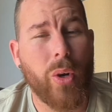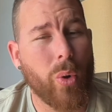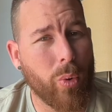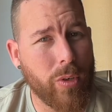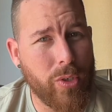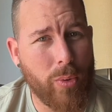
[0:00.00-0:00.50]

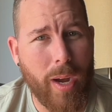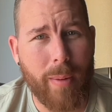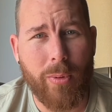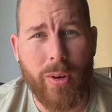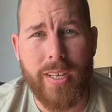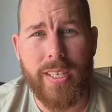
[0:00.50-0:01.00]
or do
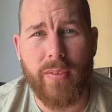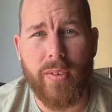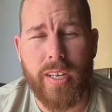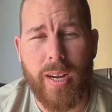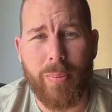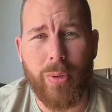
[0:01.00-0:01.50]
upgrades
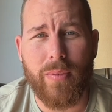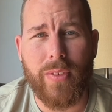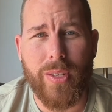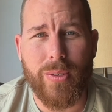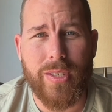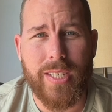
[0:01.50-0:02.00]
every couple of
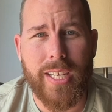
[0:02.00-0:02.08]
years